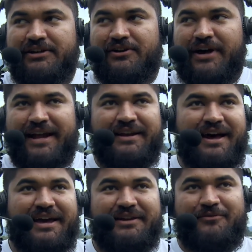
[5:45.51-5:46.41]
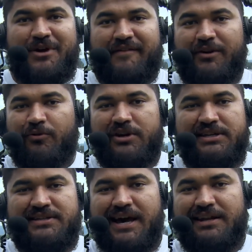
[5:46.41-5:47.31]
You know, at night, we have our
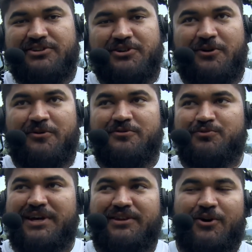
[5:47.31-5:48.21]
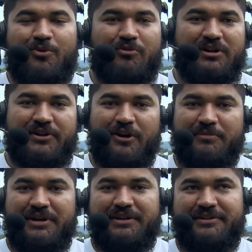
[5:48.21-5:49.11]
rookie talent shows. We have the home run
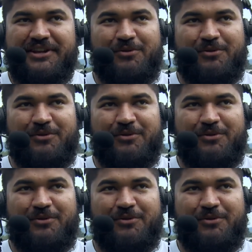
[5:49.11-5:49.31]
derby.